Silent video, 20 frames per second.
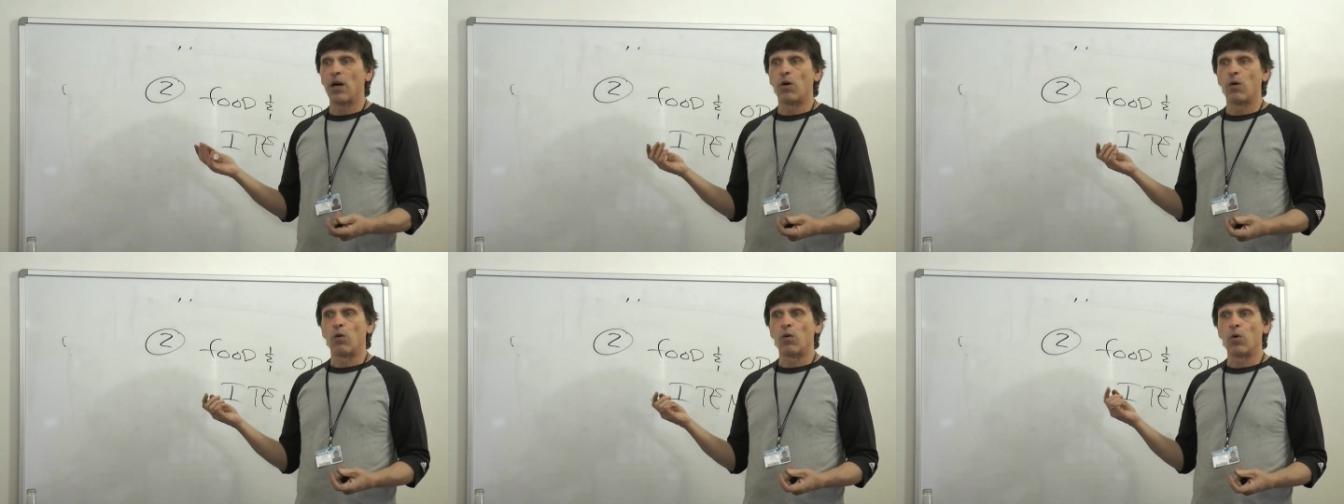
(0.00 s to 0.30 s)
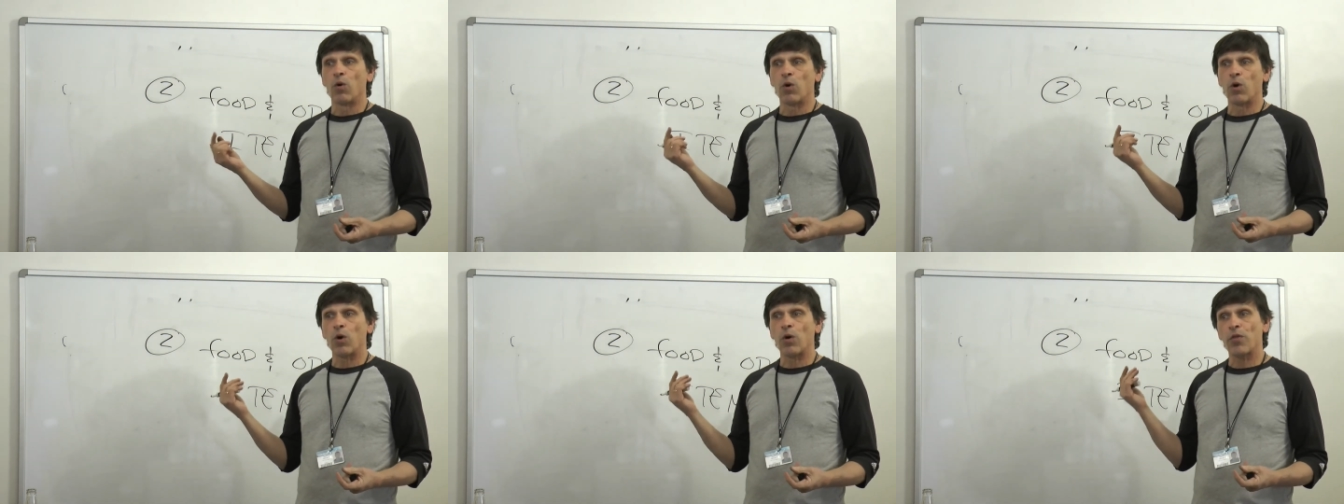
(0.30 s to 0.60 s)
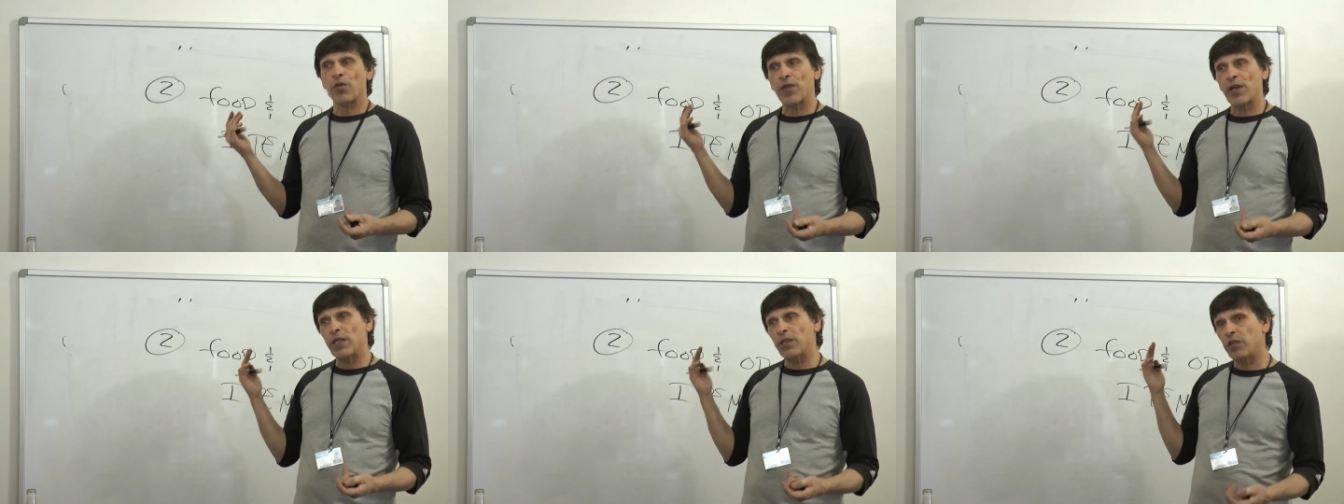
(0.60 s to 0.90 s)

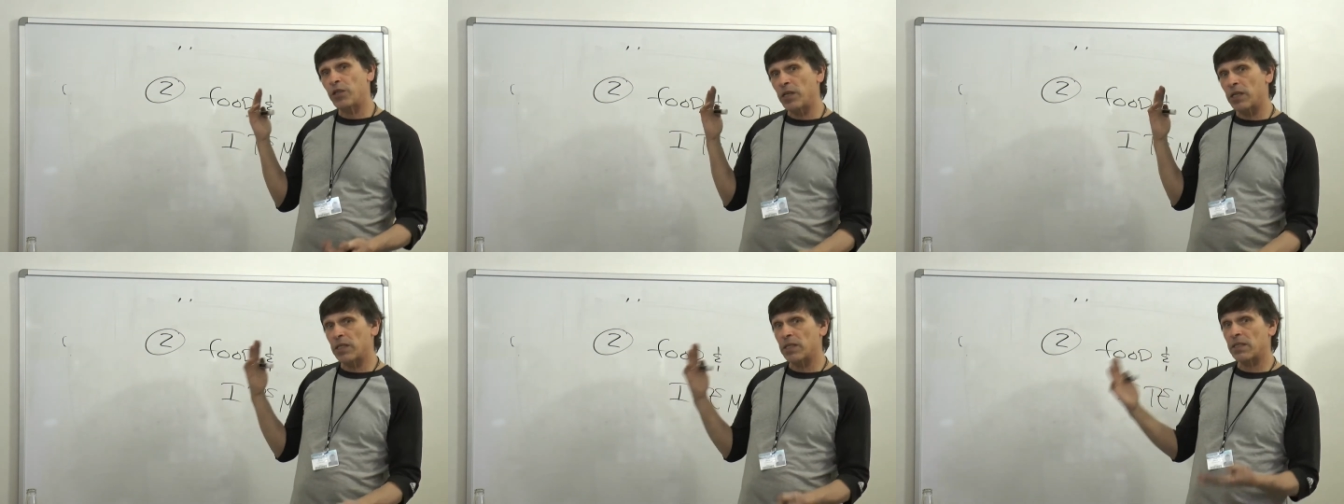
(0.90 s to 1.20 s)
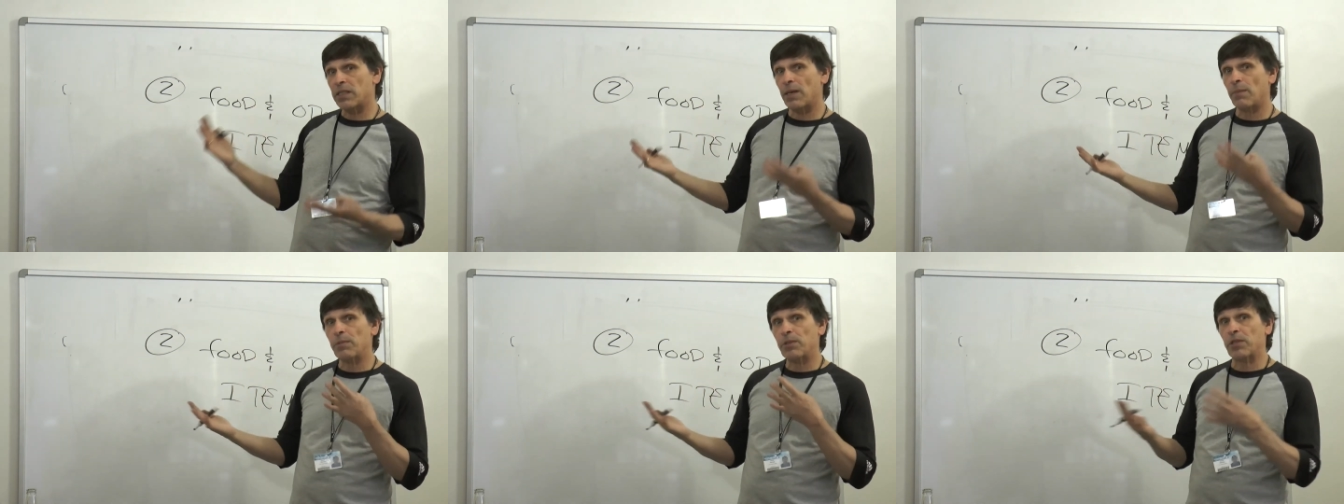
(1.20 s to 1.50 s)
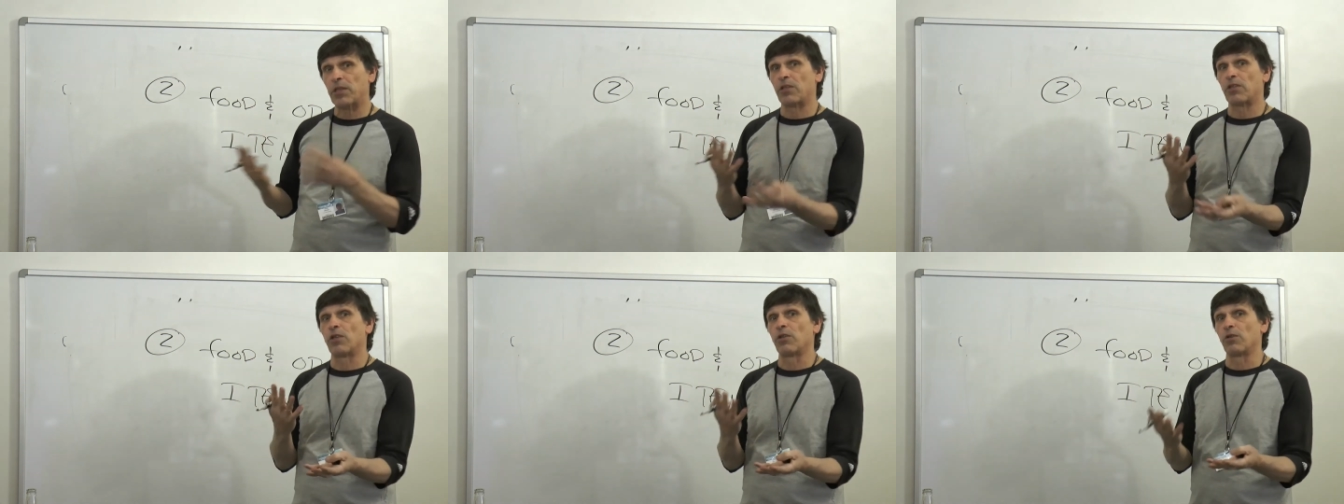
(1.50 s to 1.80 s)
or things you can
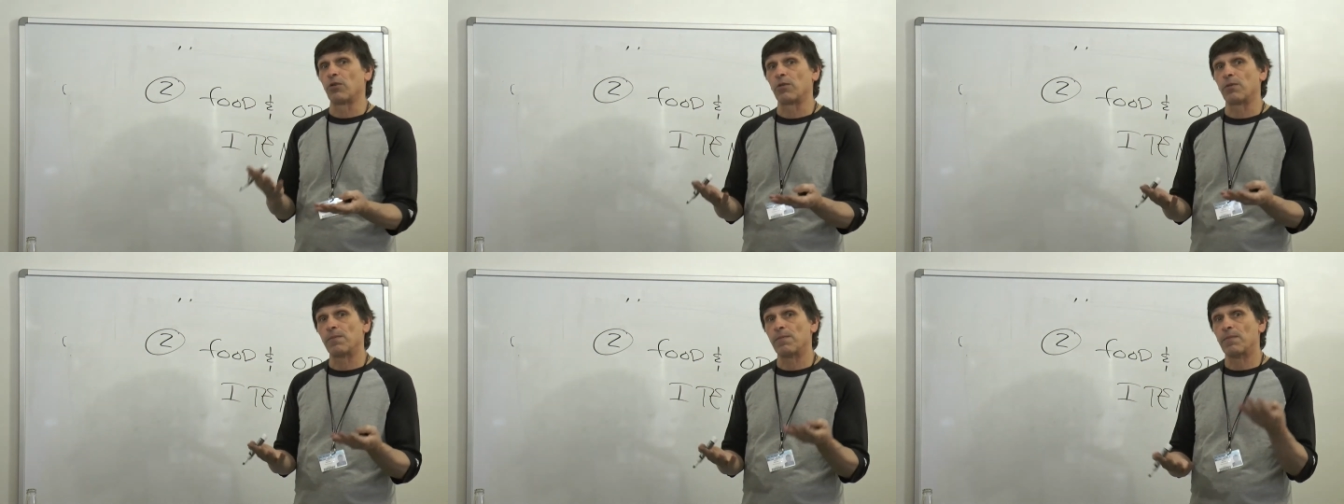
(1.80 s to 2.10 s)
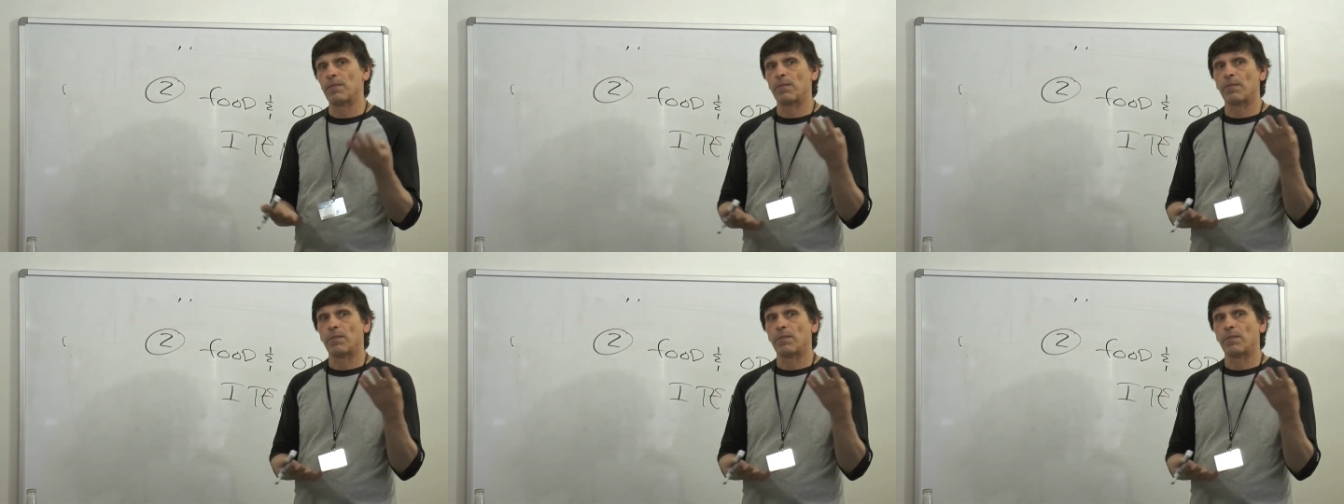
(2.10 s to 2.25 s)
substitute,